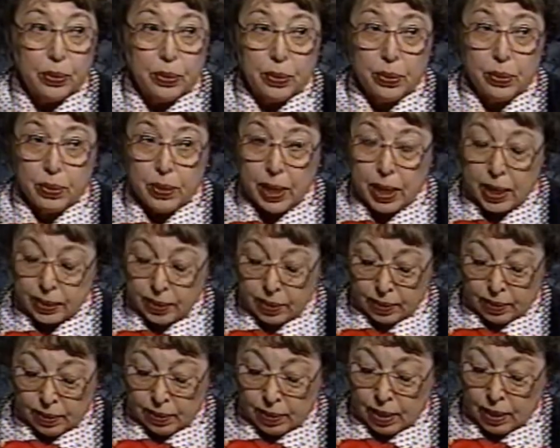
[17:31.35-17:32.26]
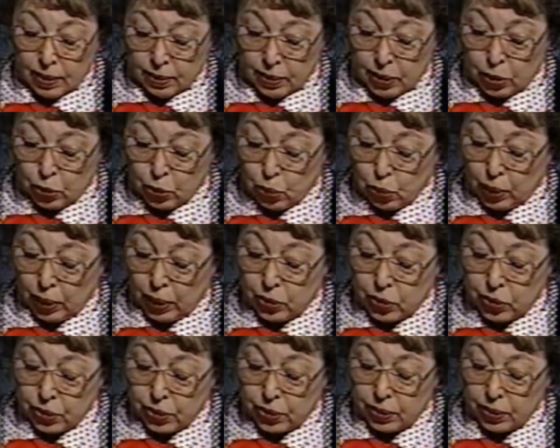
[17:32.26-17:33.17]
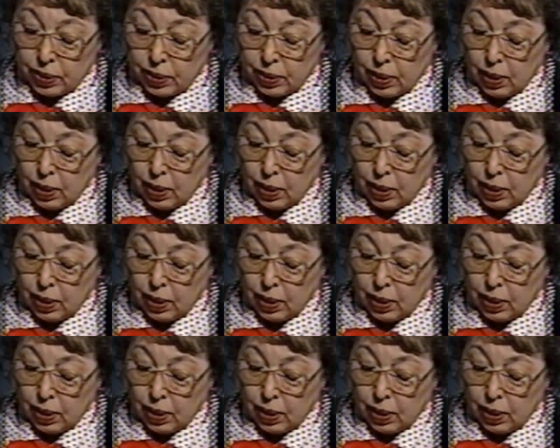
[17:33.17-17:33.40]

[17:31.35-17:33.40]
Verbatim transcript: to that situation.